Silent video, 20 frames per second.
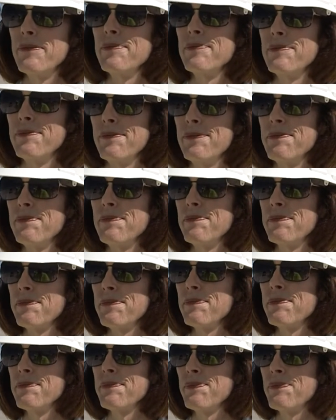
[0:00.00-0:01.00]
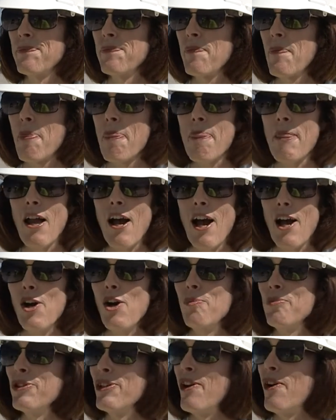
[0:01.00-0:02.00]
Are you hoping to go up sometime? I
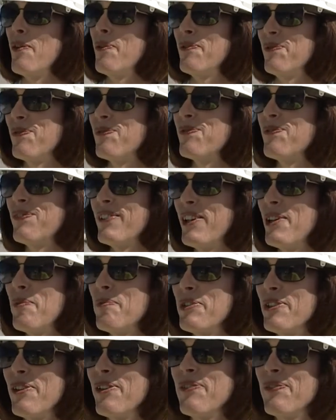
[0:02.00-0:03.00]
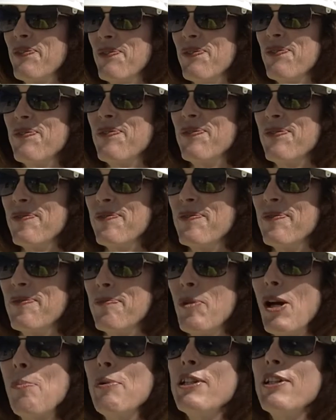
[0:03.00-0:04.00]
hope so. I hope so. Great.
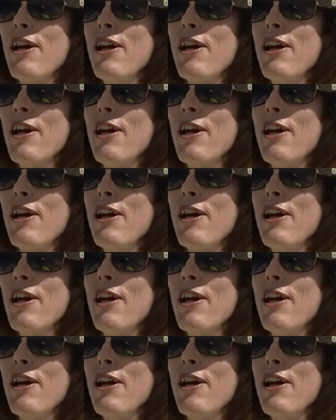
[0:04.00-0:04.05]
Probably right.